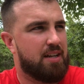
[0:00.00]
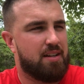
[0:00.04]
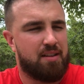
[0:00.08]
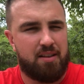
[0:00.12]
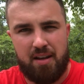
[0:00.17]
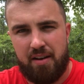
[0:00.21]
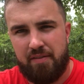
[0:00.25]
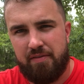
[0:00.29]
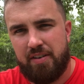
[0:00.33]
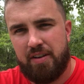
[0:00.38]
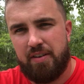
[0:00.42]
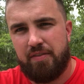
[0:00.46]

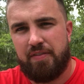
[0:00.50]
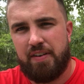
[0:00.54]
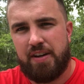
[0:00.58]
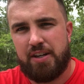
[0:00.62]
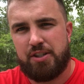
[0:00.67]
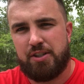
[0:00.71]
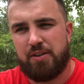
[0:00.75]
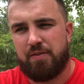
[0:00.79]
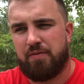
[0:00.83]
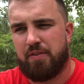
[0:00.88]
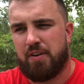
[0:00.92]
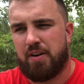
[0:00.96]
love and
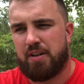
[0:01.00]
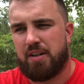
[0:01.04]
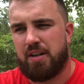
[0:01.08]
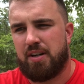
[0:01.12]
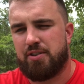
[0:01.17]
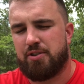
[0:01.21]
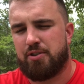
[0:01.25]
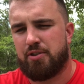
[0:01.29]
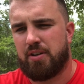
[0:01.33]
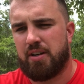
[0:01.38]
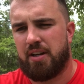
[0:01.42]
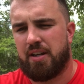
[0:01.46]
affection for our
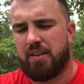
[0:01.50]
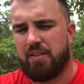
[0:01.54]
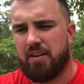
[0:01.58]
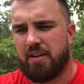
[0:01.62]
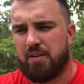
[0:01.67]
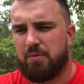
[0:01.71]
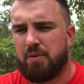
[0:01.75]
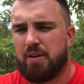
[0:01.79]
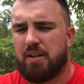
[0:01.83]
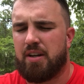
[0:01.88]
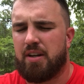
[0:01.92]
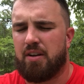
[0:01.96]
country, I
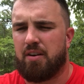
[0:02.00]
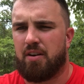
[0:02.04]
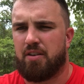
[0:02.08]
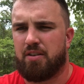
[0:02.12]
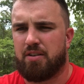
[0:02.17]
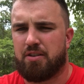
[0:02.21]
think we can all